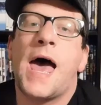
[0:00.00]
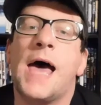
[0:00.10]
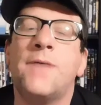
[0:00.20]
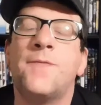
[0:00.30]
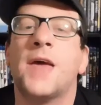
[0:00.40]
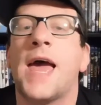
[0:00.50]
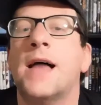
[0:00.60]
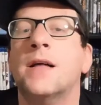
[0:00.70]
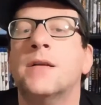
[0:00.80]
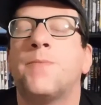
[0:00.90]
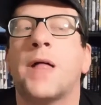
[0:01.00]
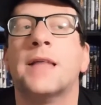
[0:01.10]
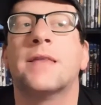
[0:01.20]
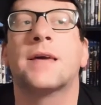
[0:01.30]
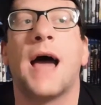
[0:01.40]
Alfie Allen
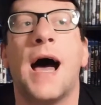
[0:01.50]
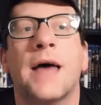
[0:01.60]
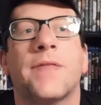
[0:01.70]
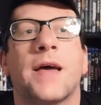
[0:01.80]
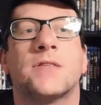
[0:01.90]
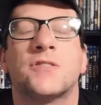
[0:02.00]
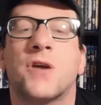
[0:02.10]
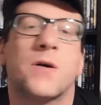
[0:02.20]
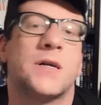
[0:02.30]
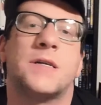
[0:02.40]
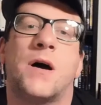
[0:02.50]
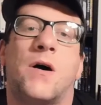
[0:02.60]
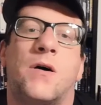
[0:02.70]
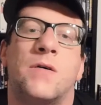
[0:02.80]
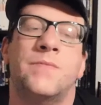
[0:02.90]
played the guy that started it
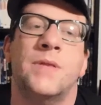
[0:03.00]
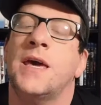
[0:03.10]
all.